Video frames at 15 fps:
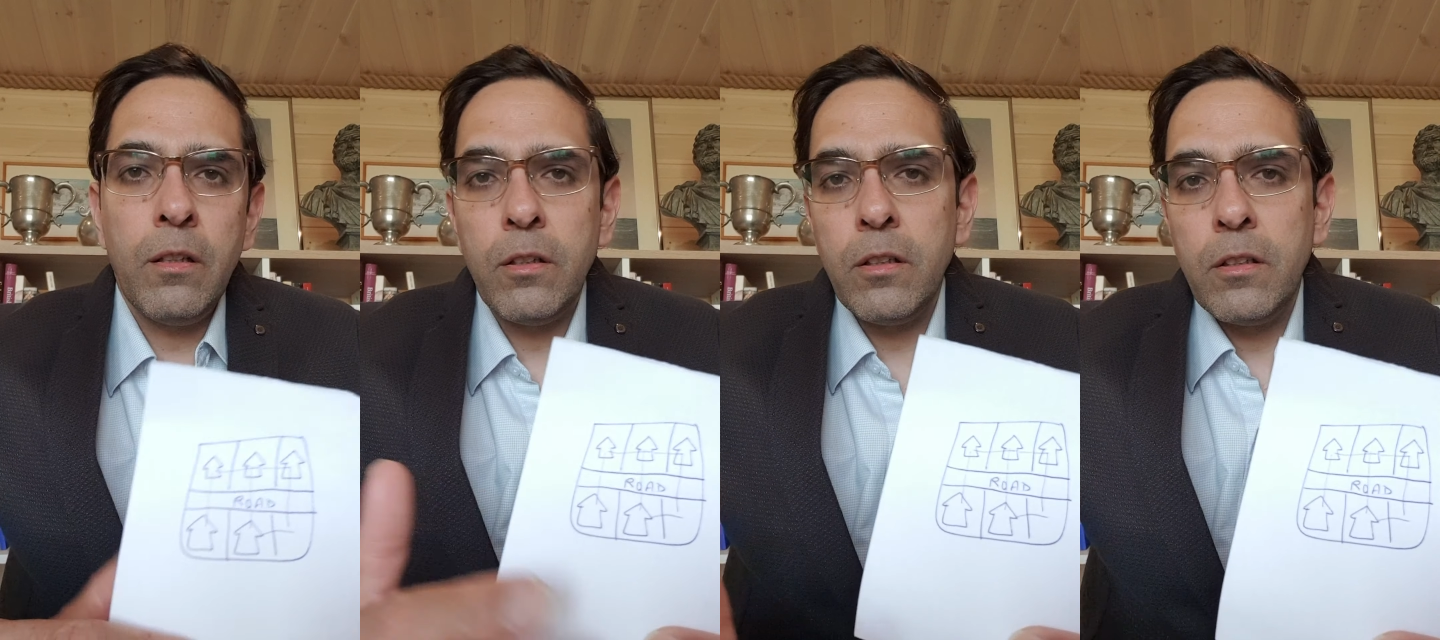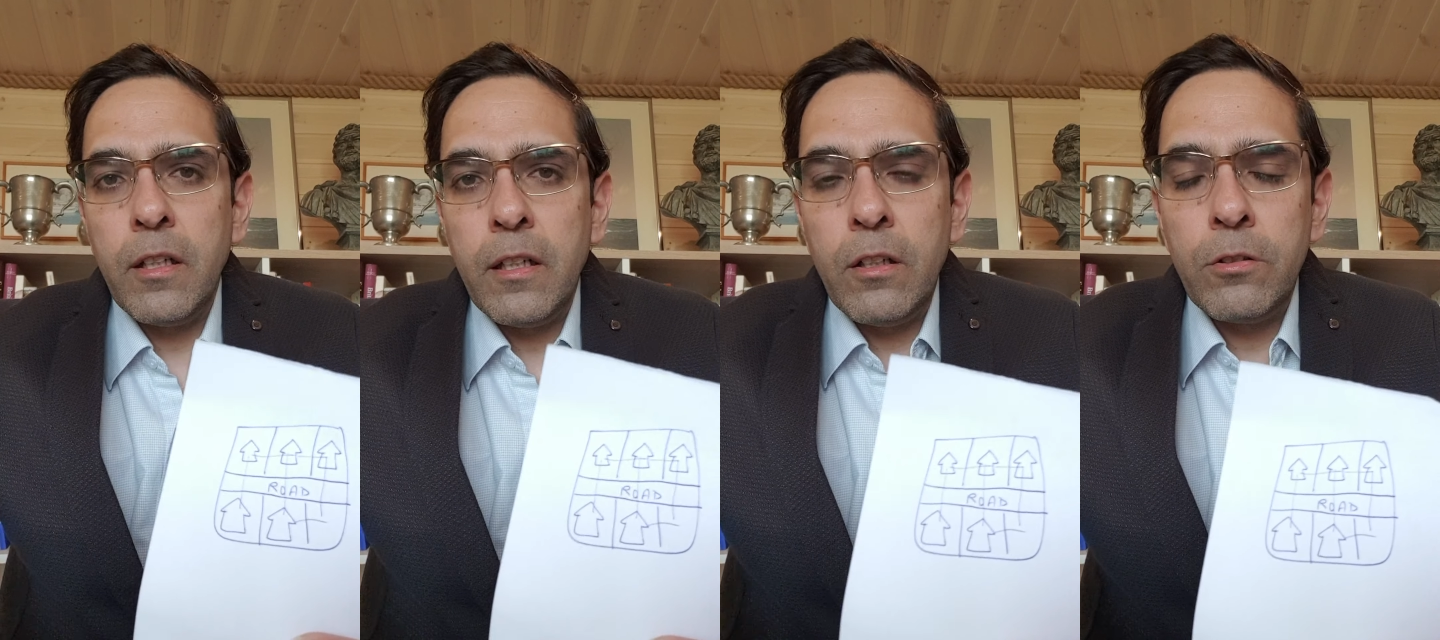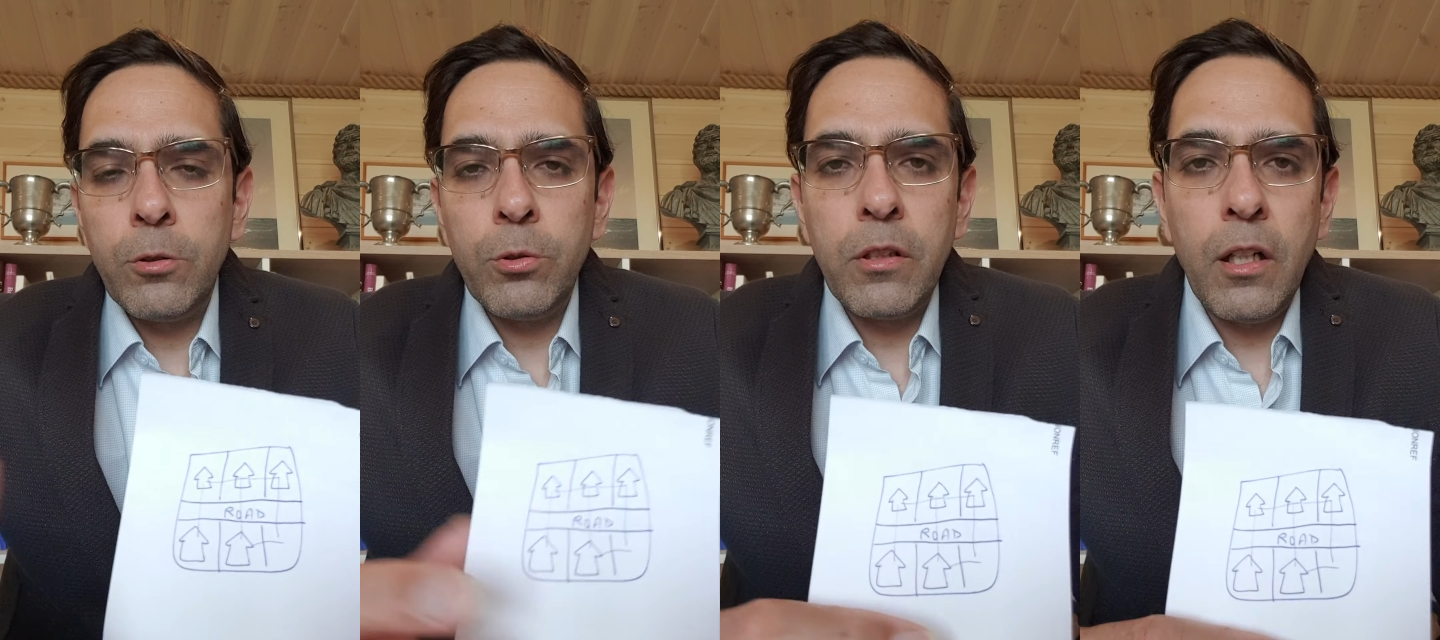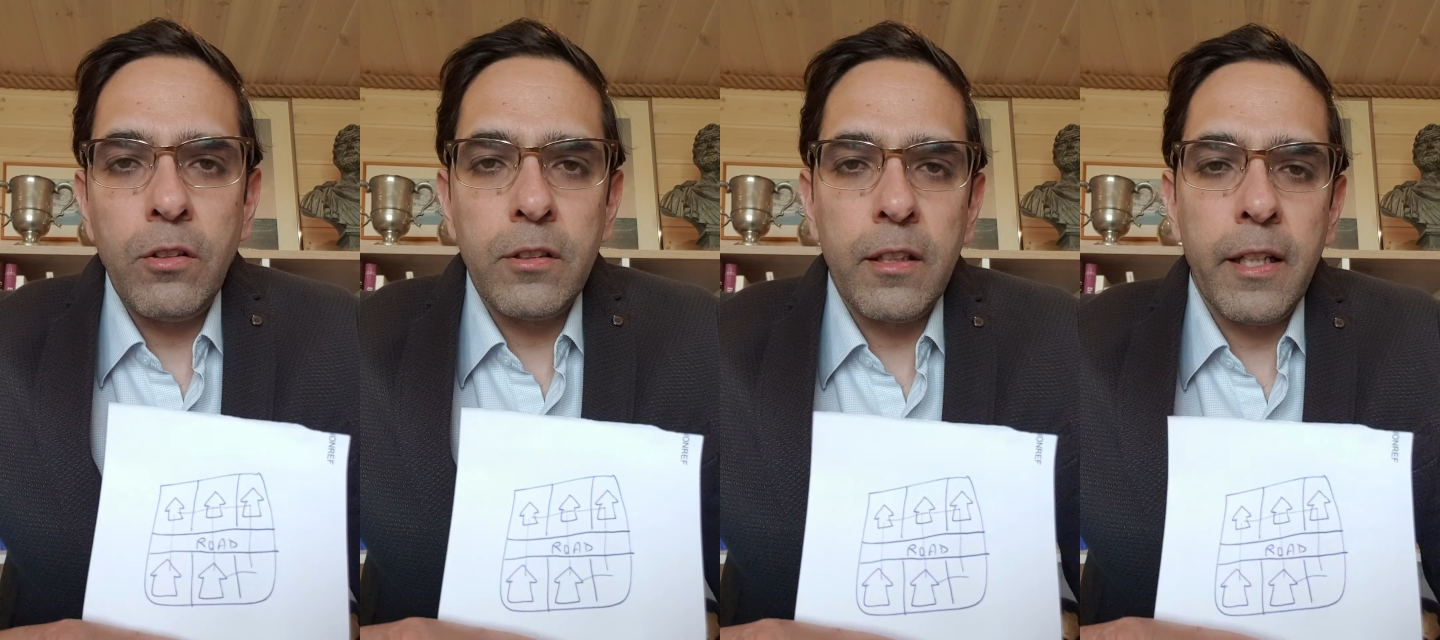or
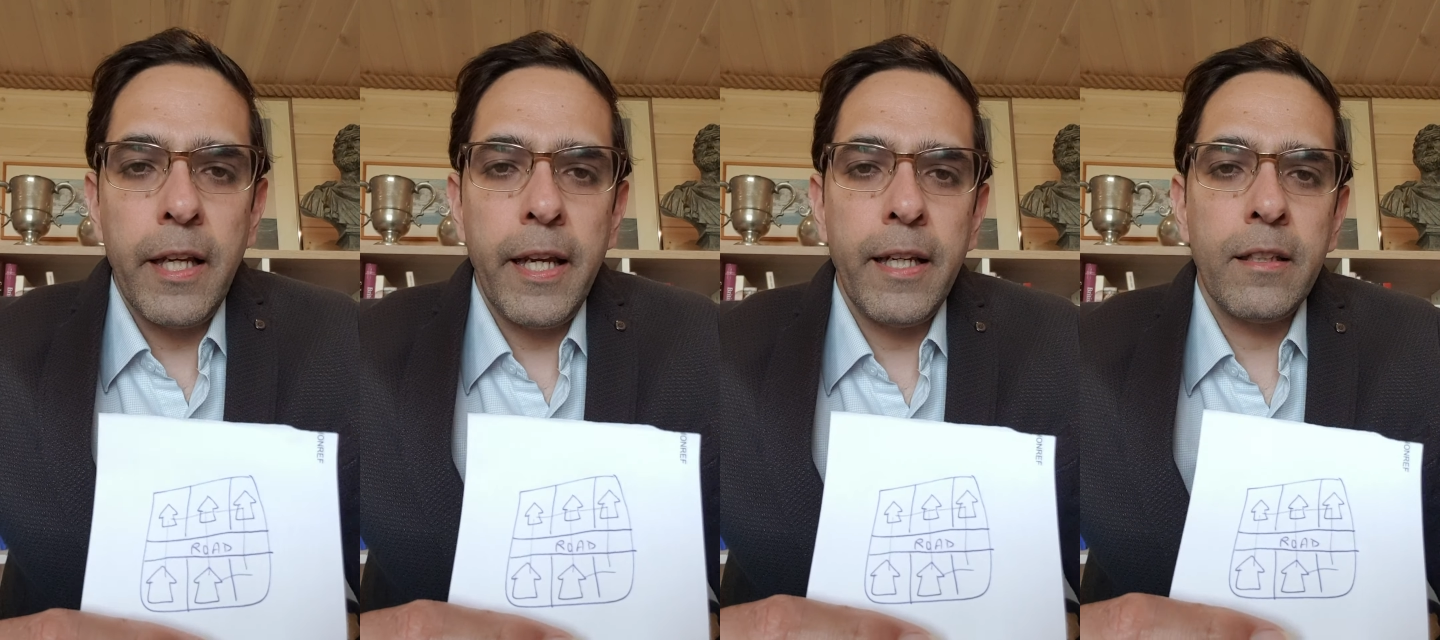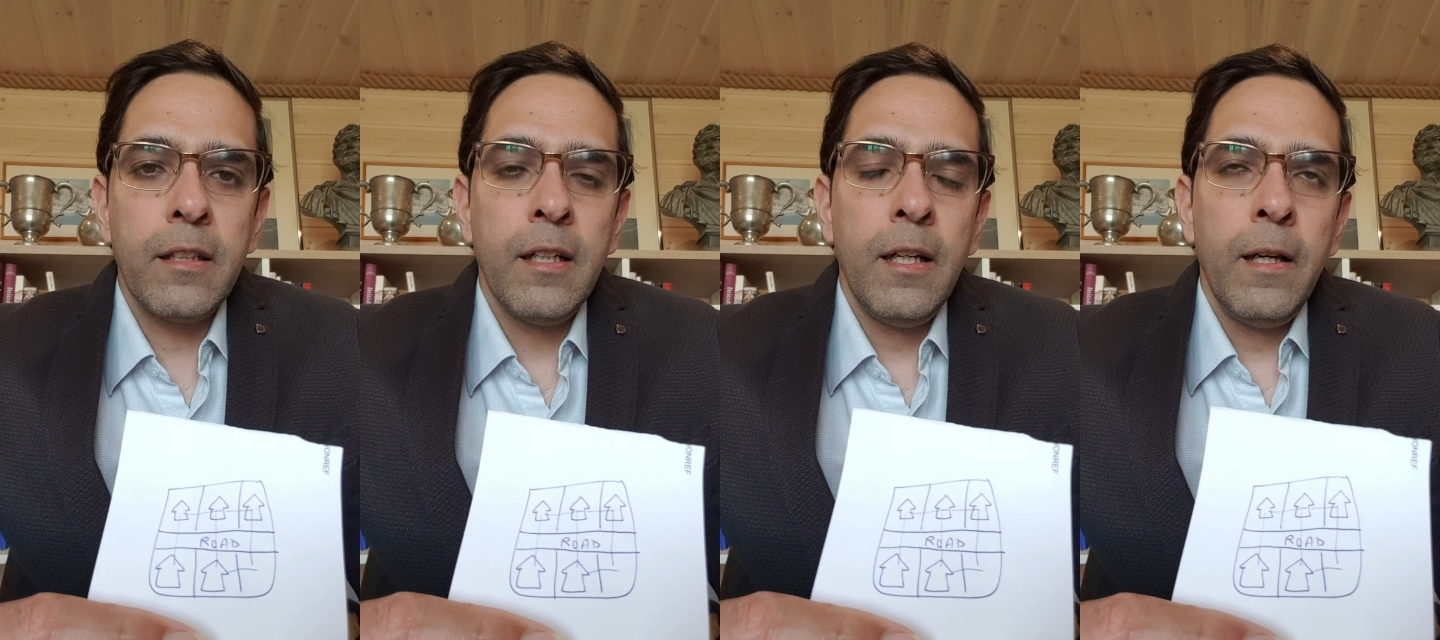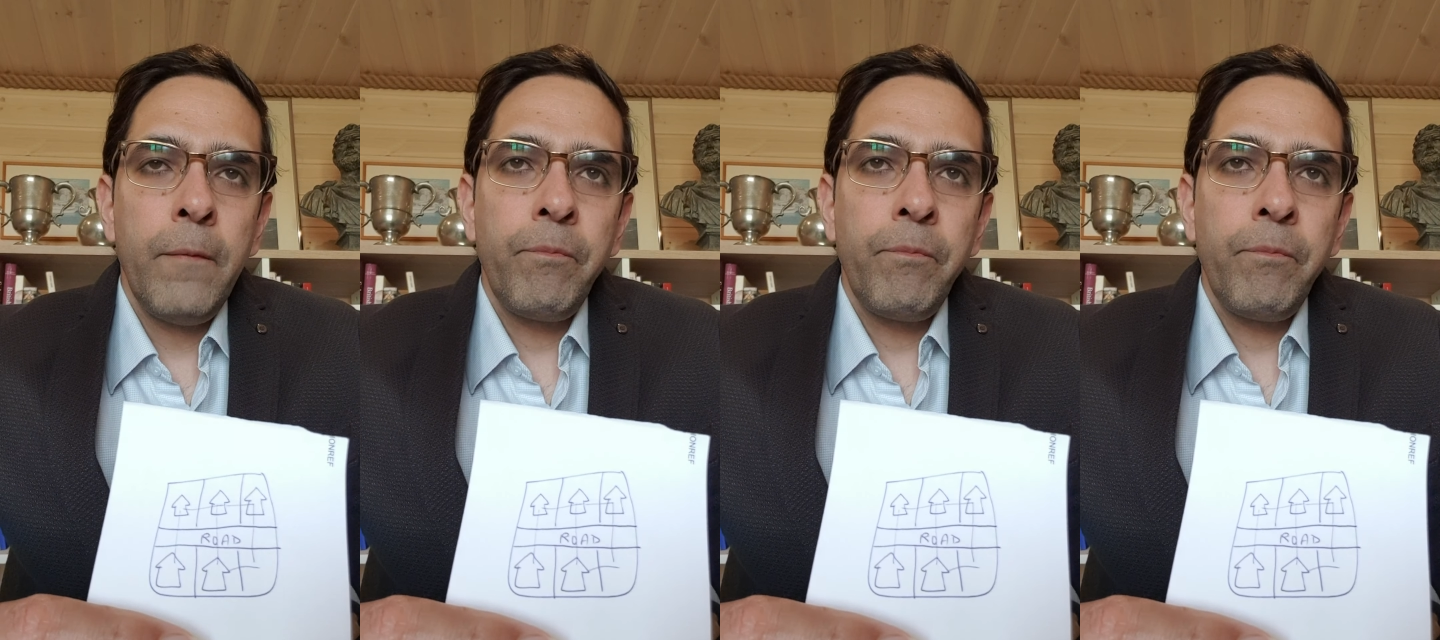2008,